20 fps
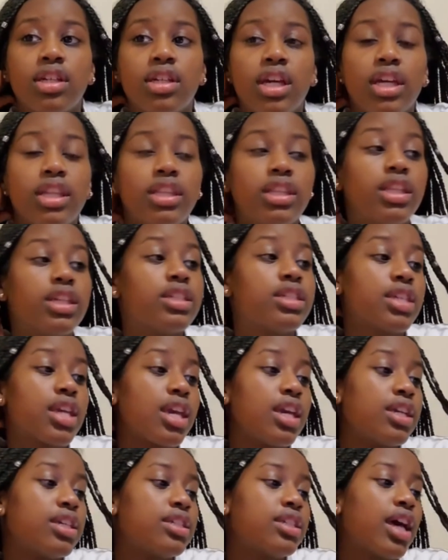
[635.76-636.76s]
in this
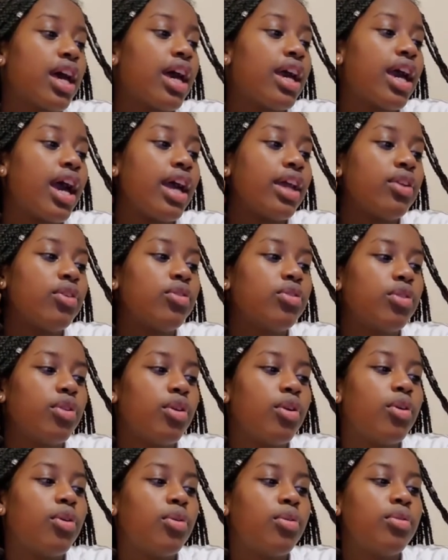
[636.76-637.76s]
case, I don't
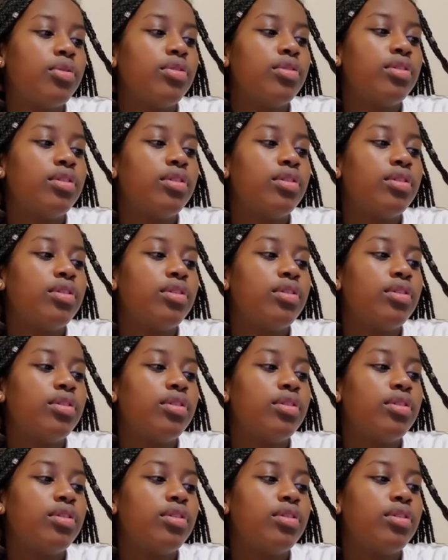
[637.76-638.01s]
know